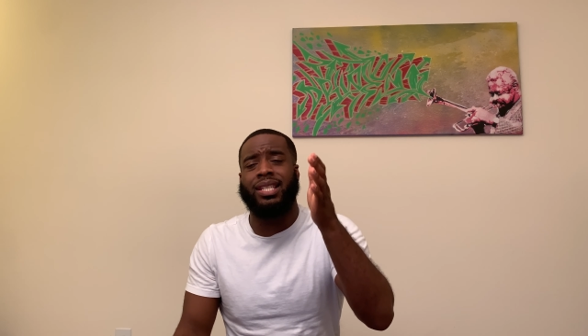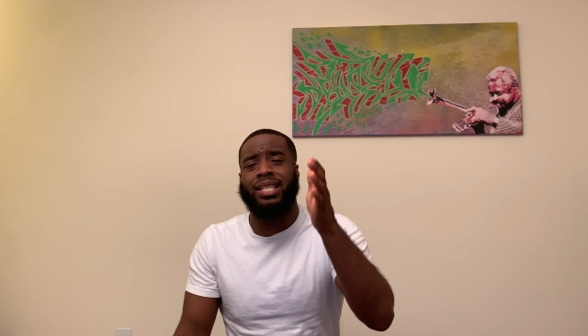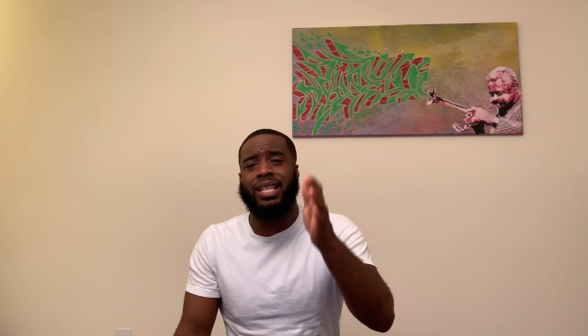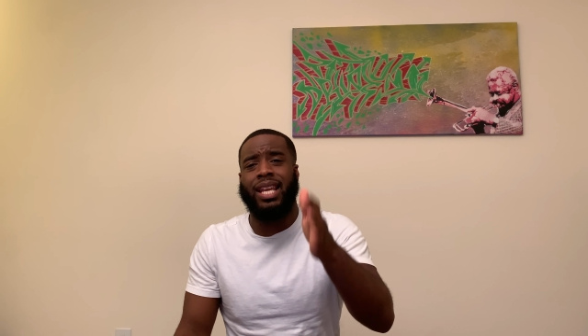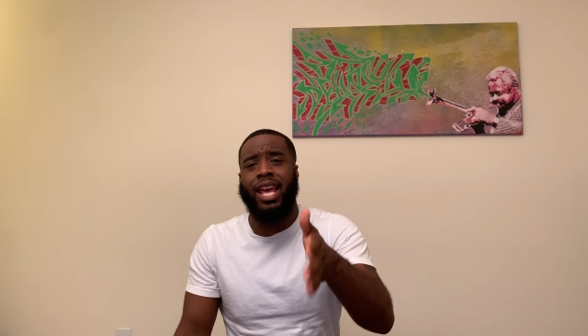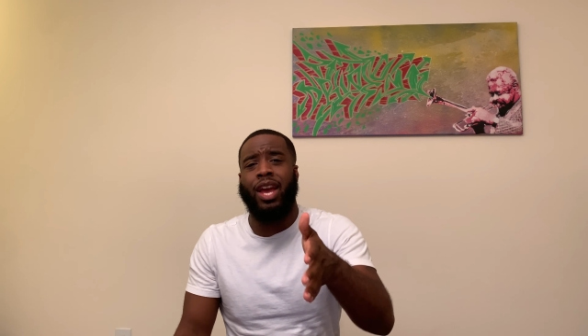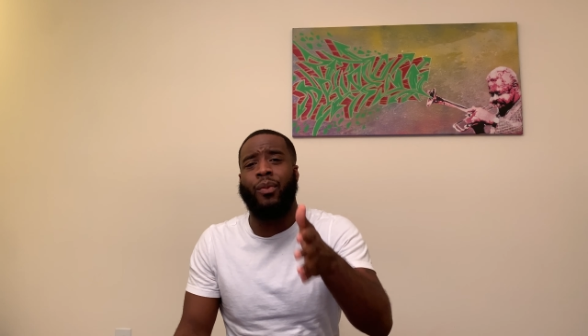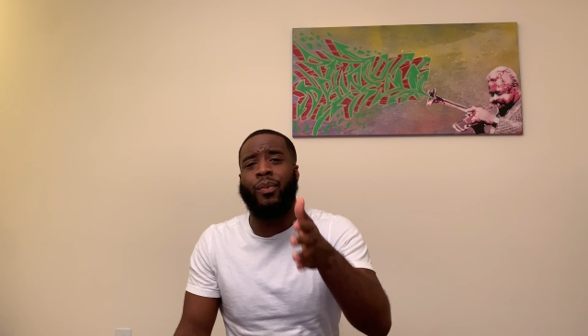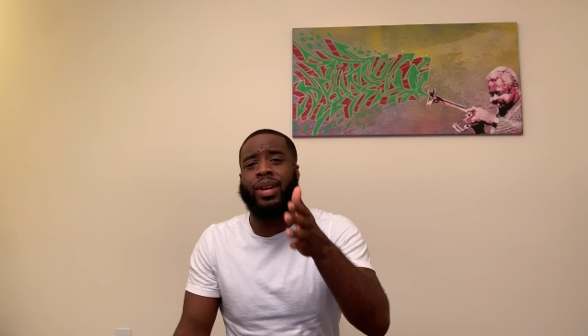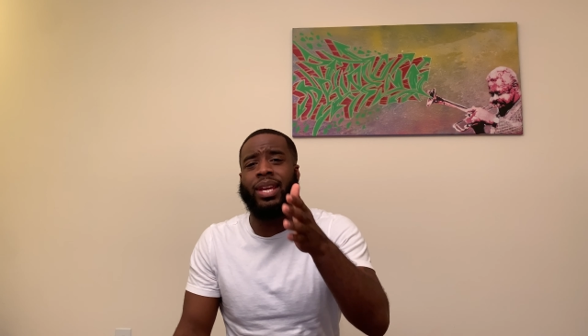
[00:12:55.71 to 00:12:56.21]

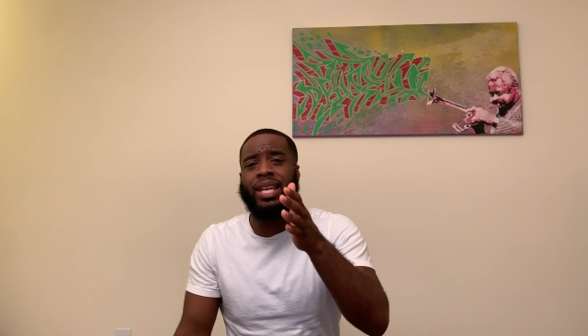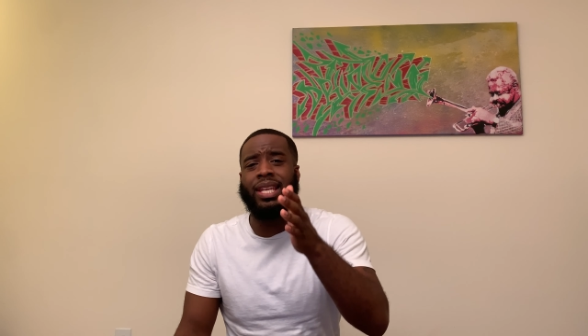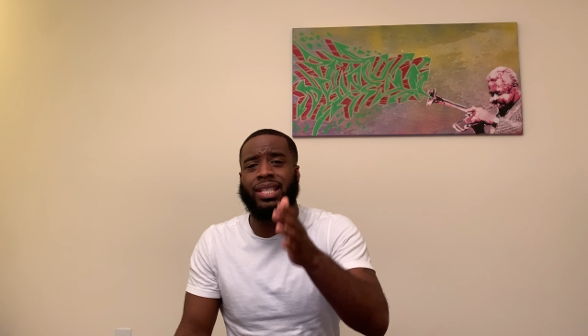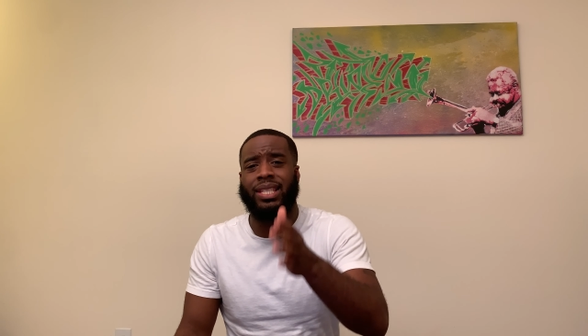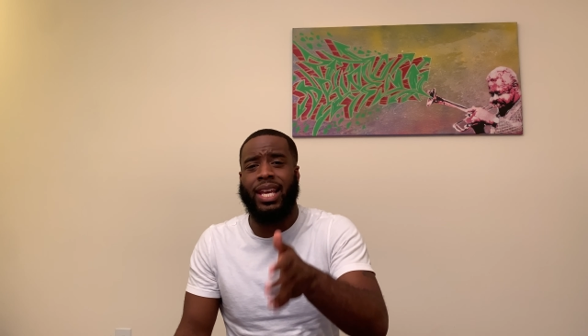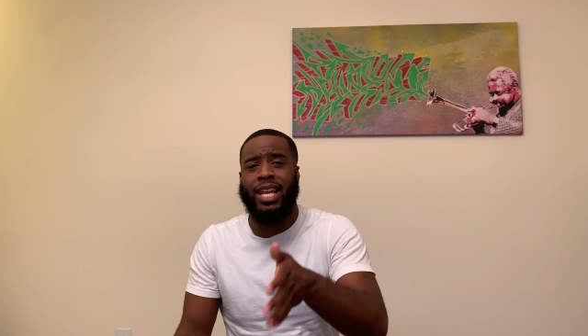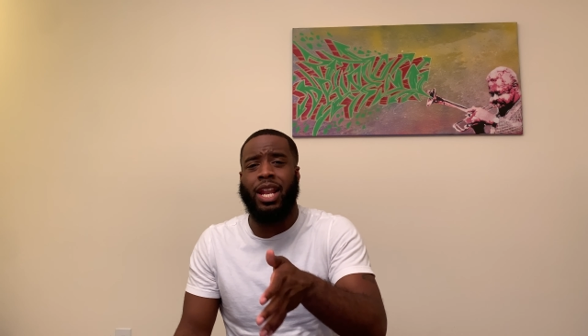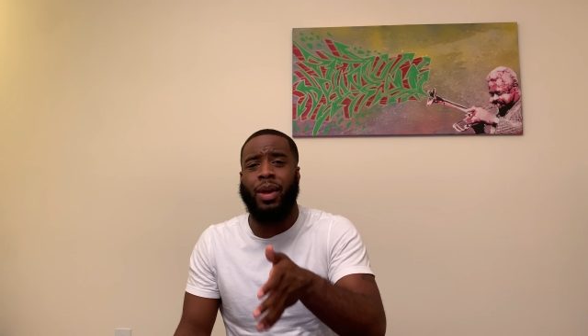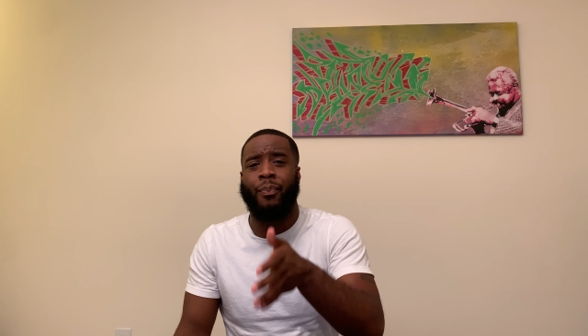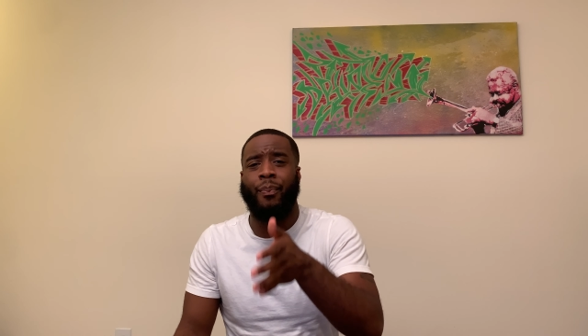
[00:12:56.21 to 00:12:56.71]
said what he
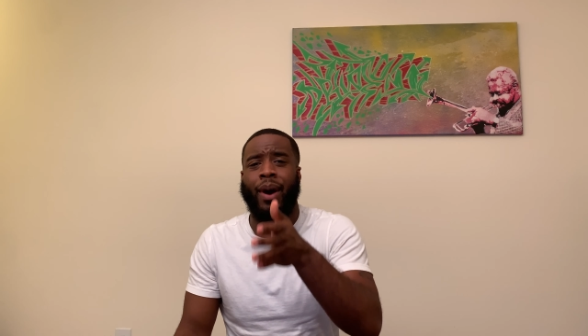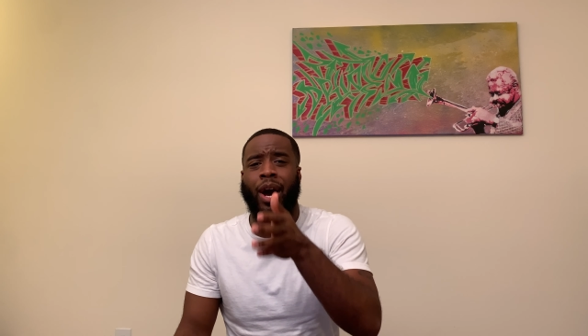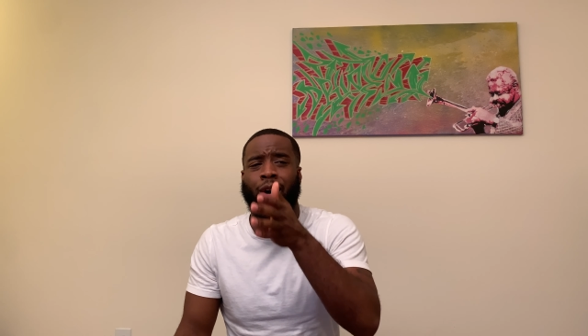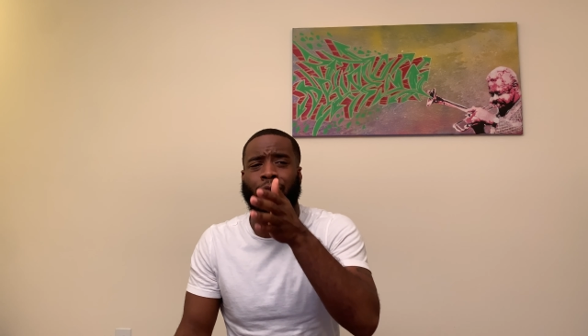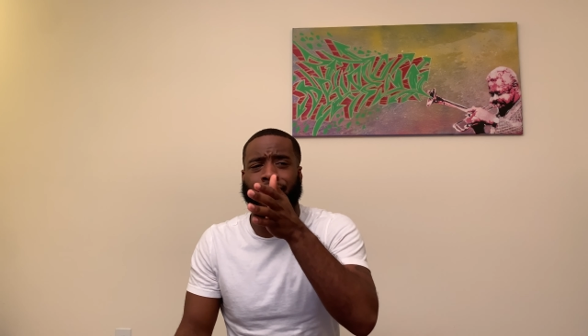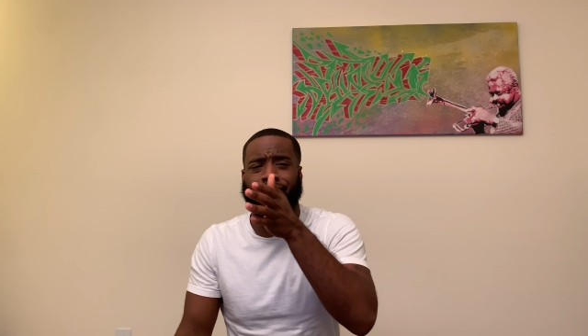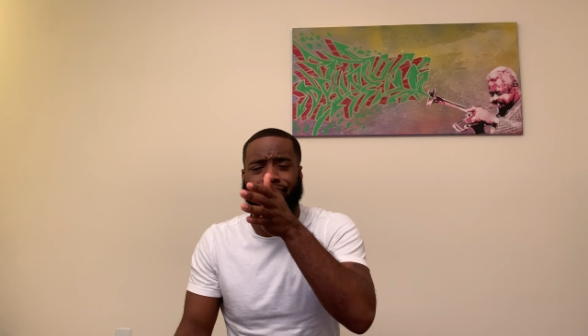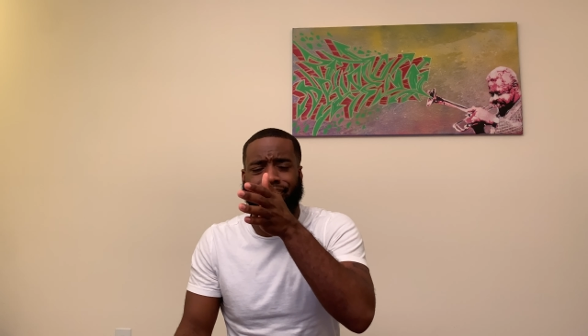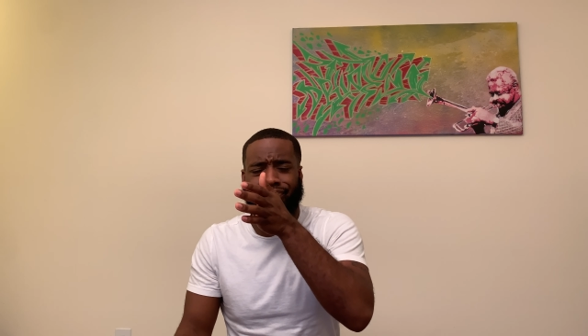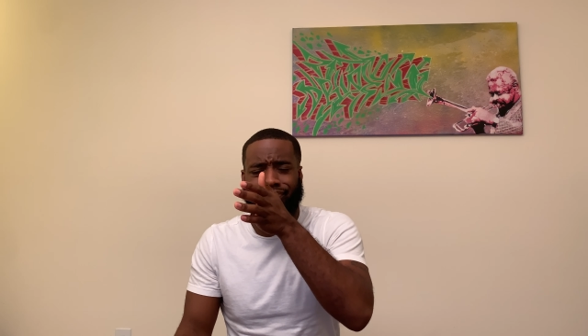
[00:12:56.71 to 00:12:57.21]
said
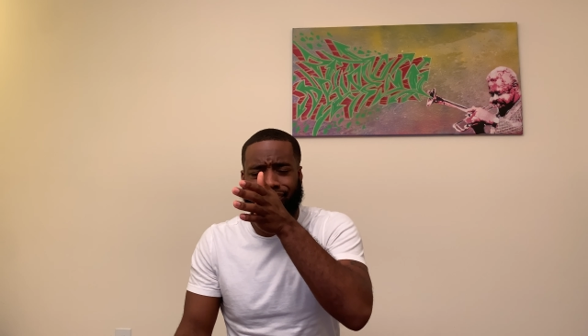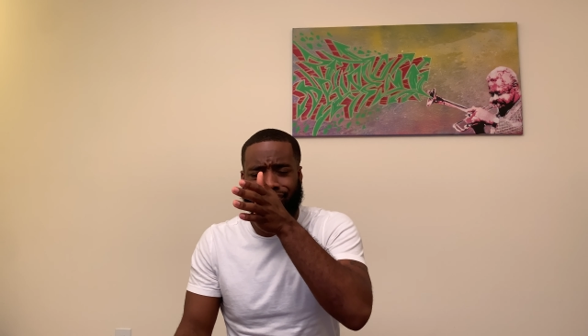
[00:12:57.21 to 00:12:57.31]
about